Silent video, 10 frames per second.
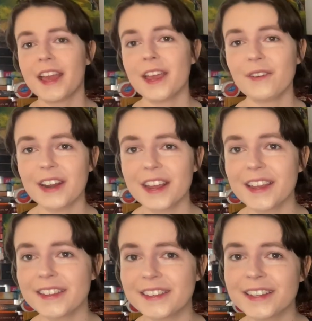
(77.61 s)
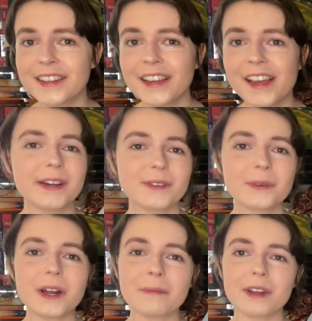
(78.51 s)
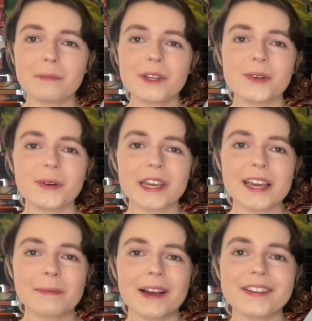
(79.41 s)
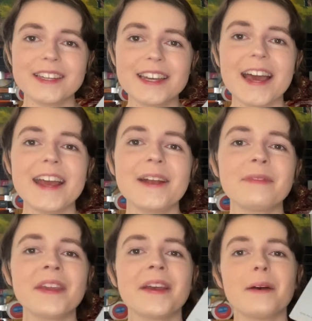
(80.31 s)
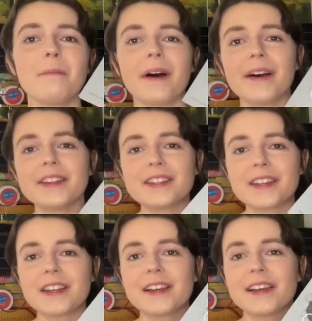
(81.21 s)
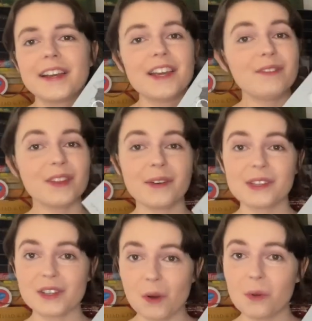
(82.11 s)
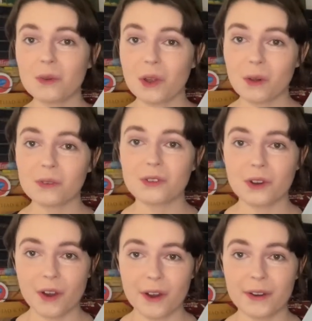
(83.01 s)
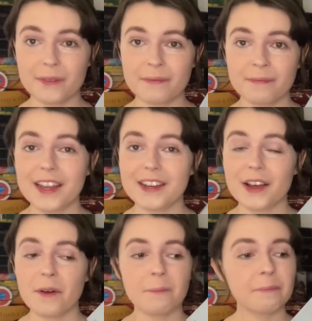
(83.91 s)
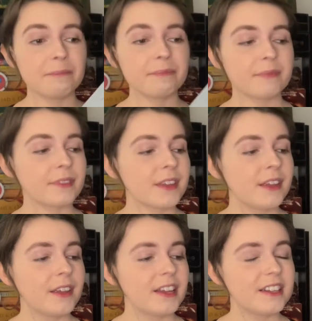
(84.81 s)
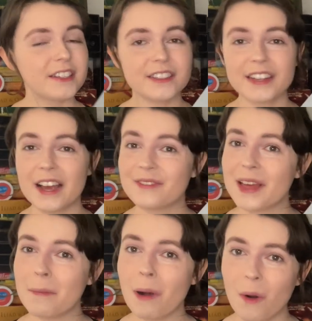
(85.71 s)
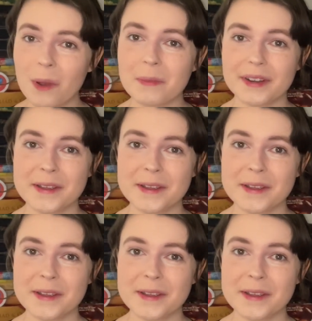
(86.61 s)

Here it is. And it's what I'm gonna be talking about today. But even though it's called Hold Your Own, it, doesn't have that poem in